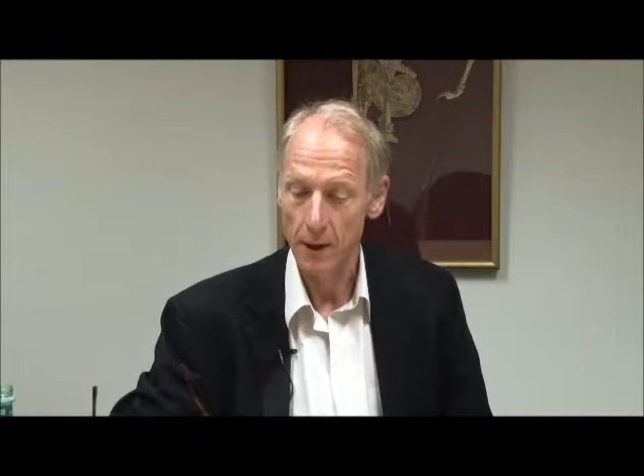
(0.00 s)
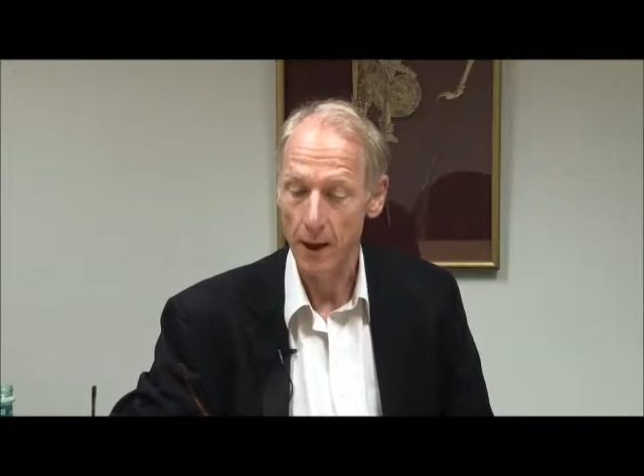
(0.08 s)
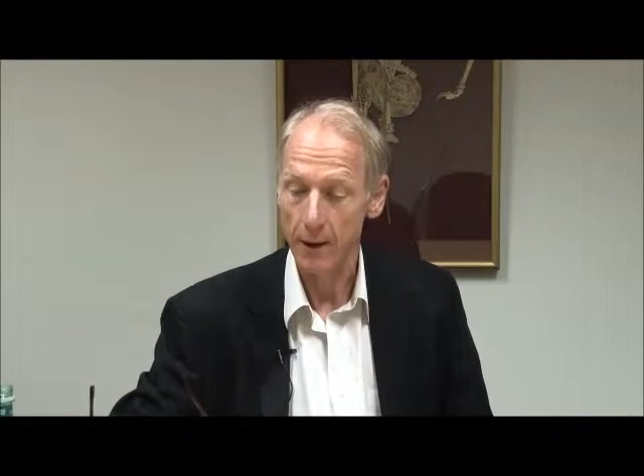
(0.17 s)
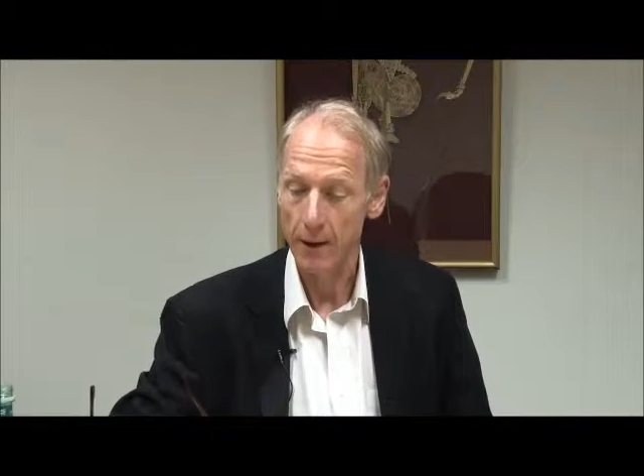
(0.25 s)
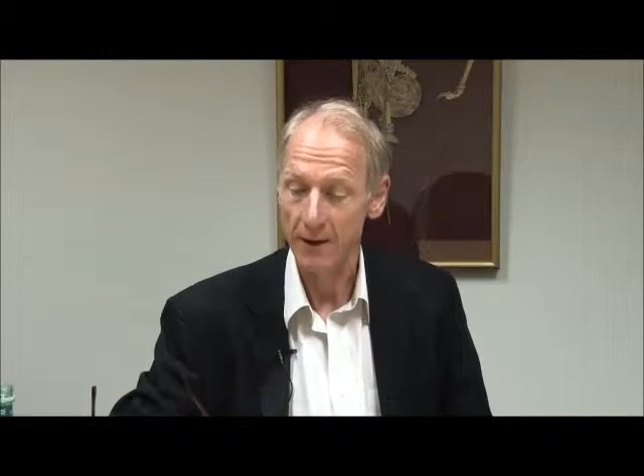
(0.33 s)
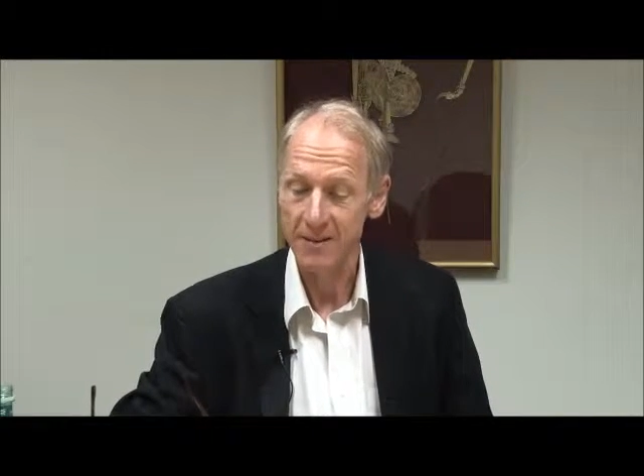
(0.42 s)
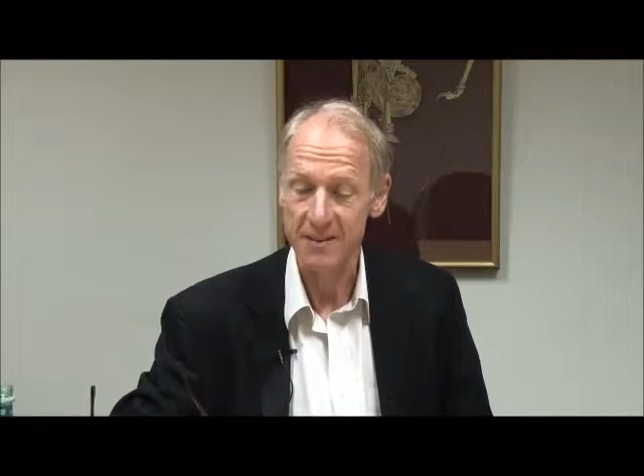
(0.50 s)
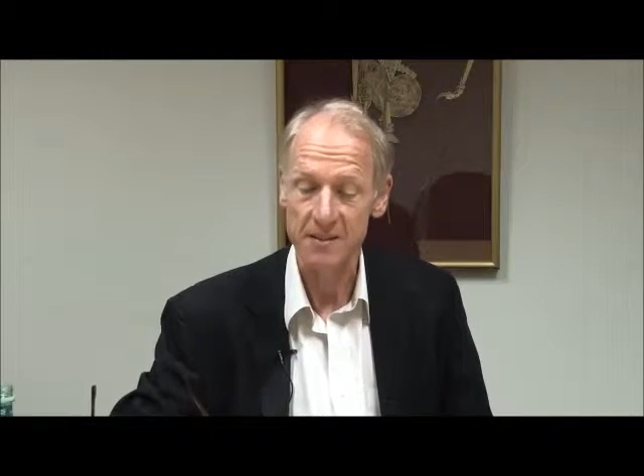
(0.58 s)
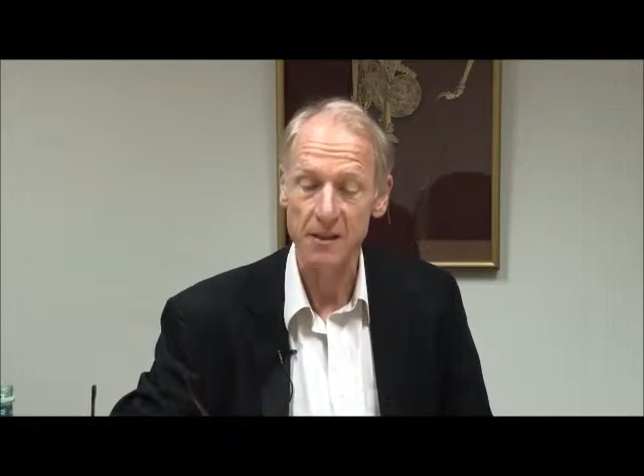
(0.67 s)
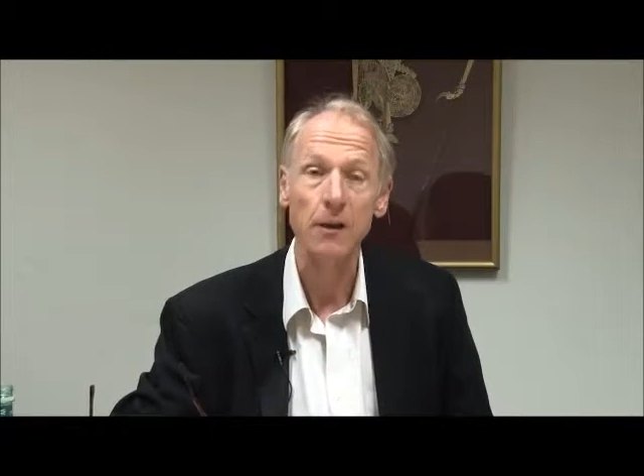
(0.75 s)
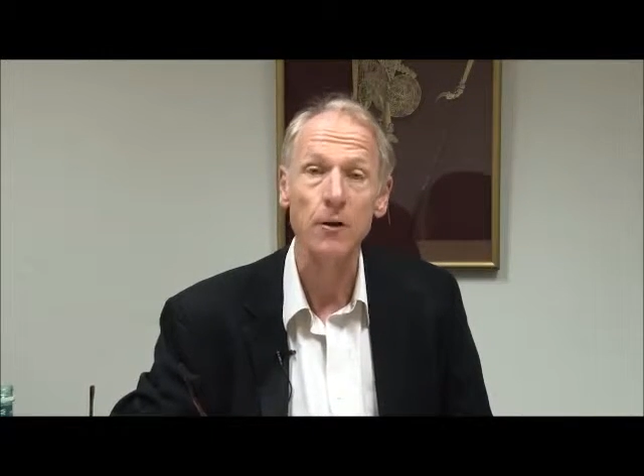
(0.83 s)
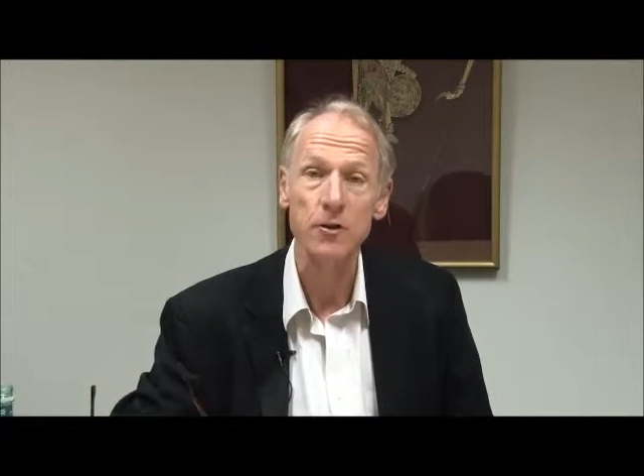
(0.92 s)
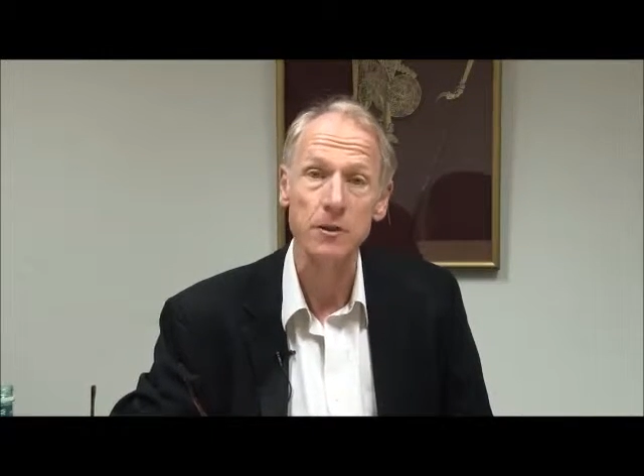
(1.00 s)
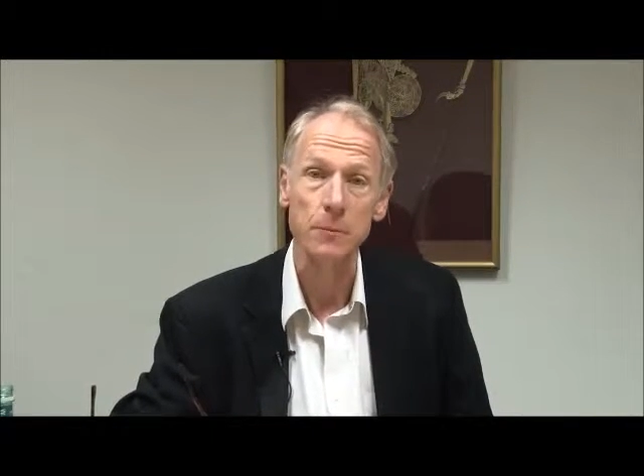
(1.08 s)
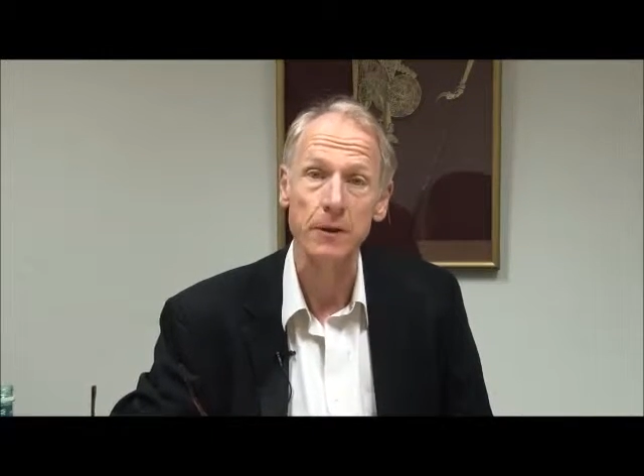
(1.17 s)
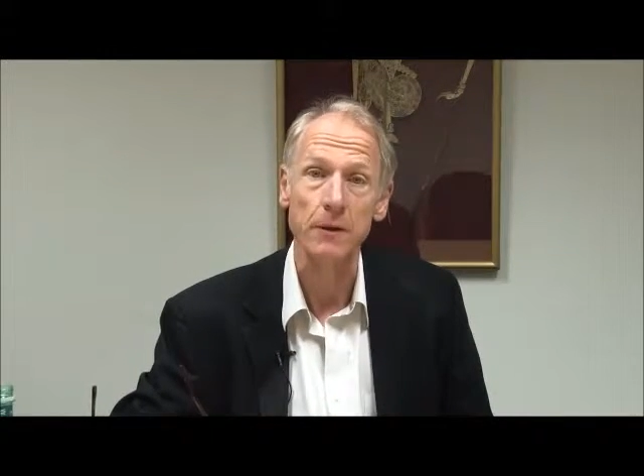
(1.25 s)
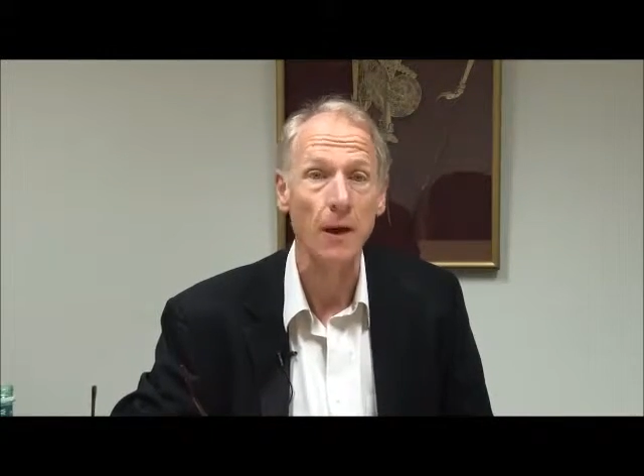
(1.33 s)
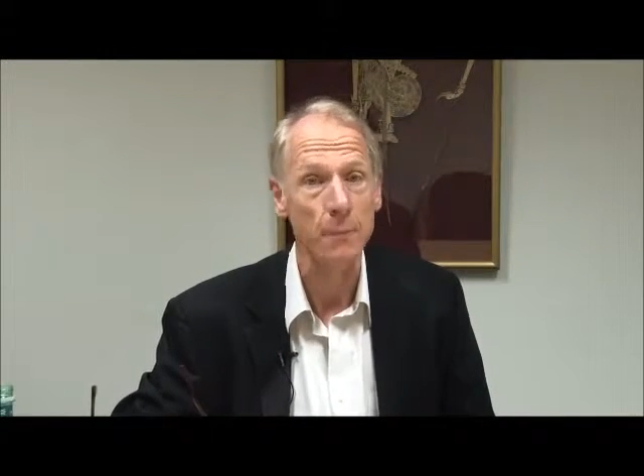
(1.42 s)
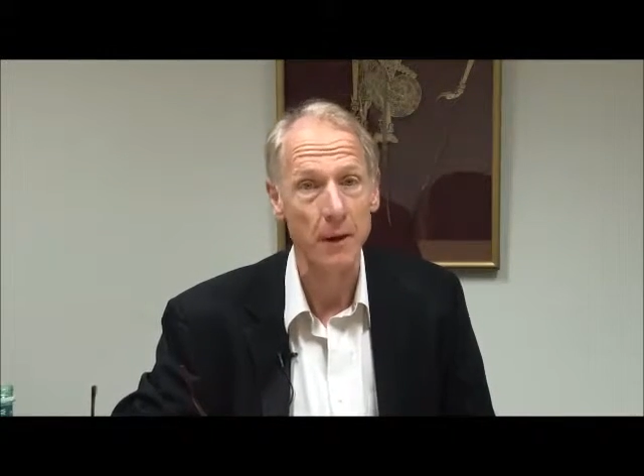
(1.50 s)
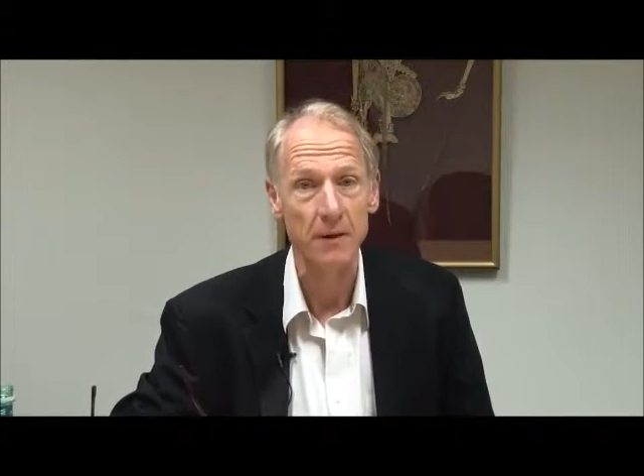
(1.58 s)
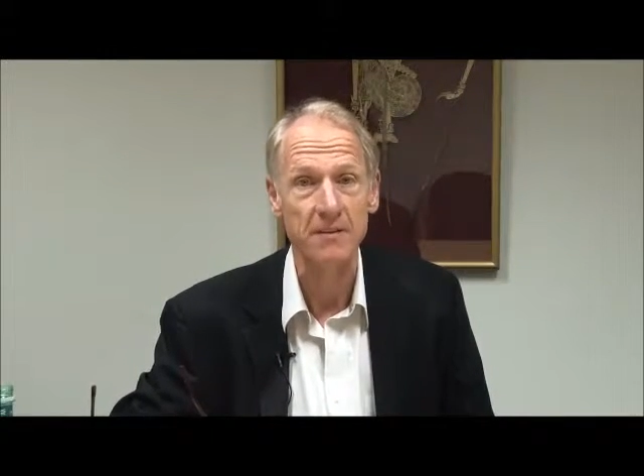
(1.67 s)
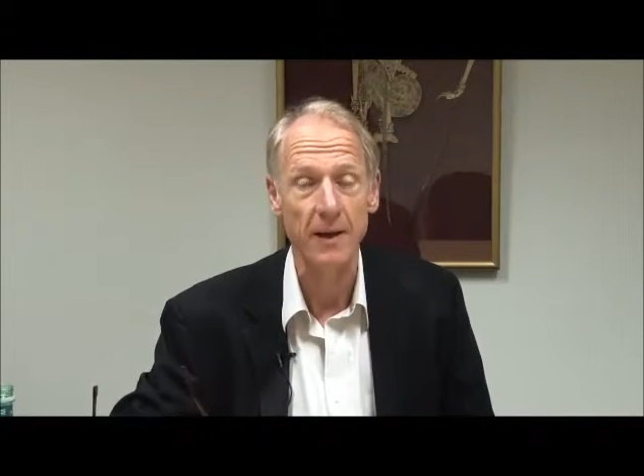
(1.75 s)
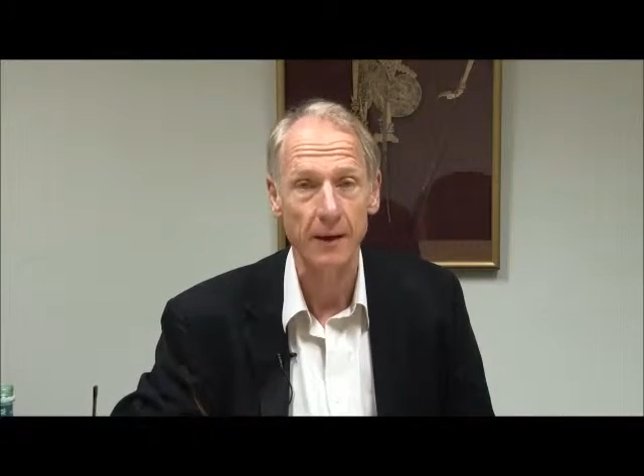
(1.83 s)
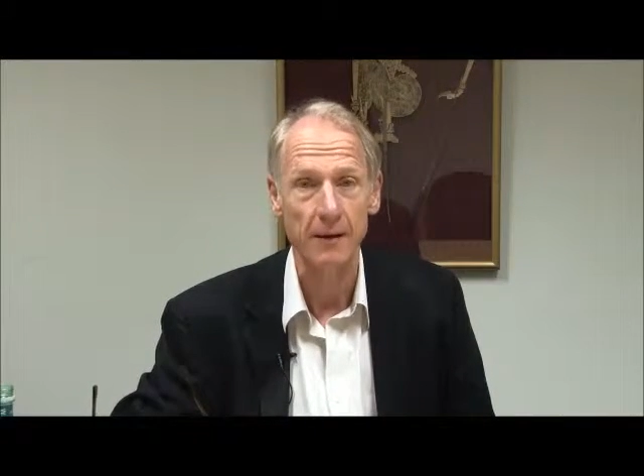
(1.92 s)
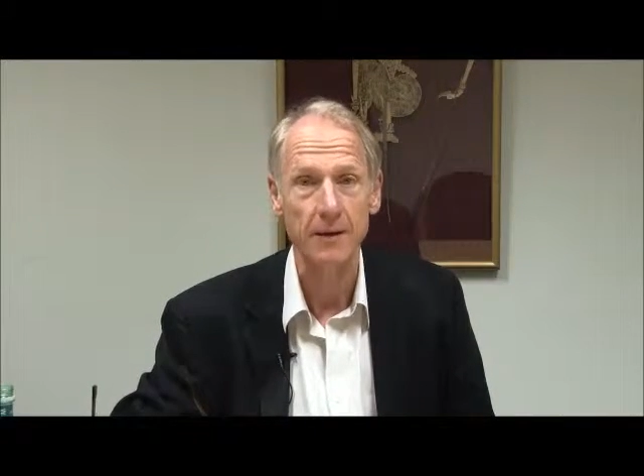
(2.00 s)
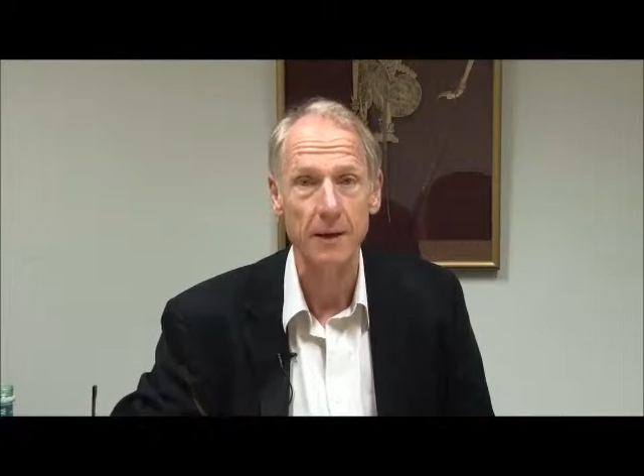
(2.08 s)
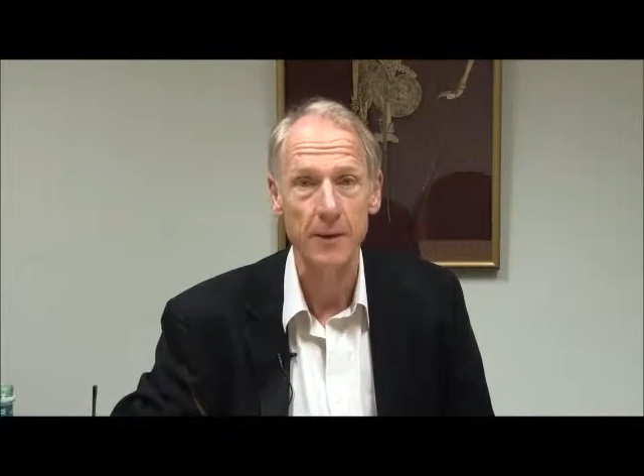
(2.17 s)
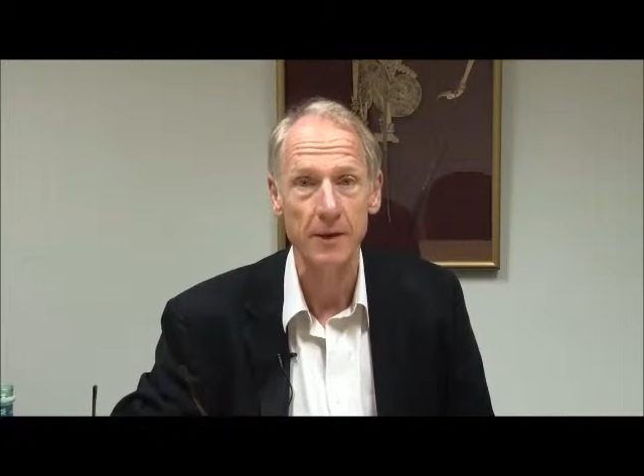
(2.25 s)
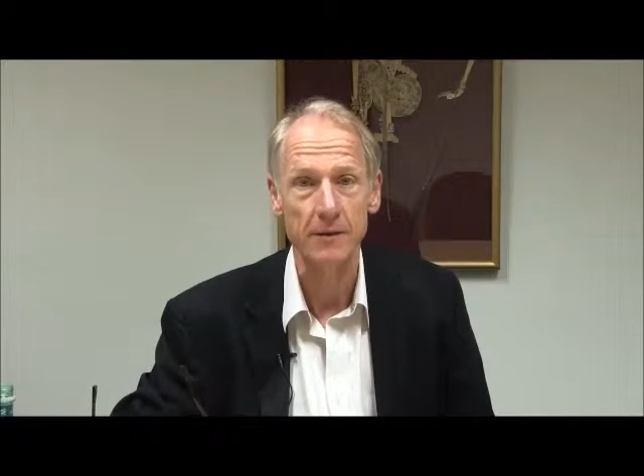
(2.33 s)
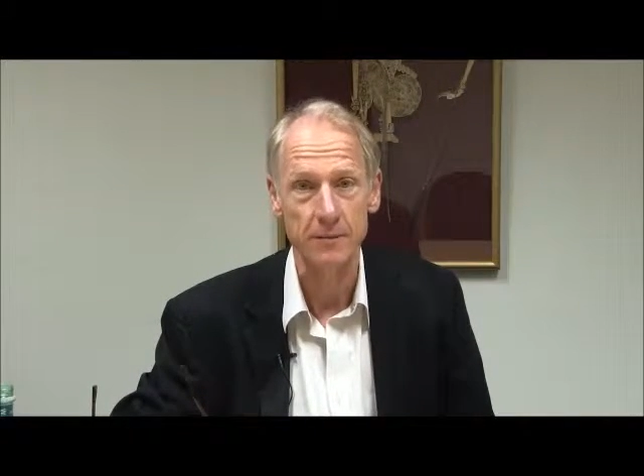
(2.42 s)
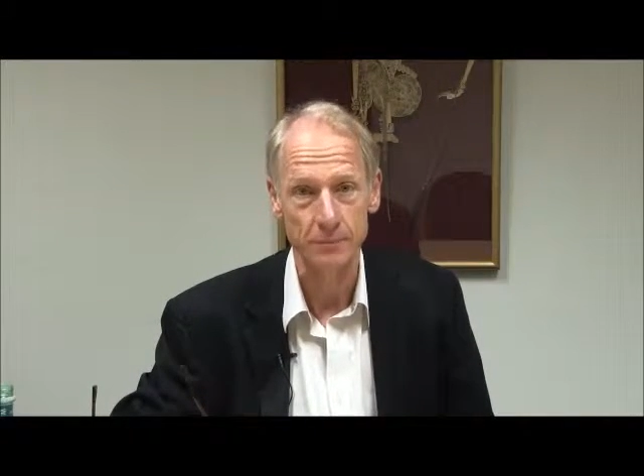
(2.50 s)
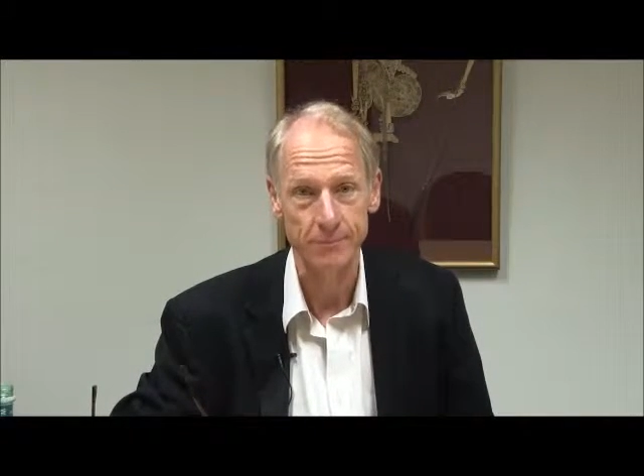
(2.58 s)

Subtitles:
and disillusionment amongst academics.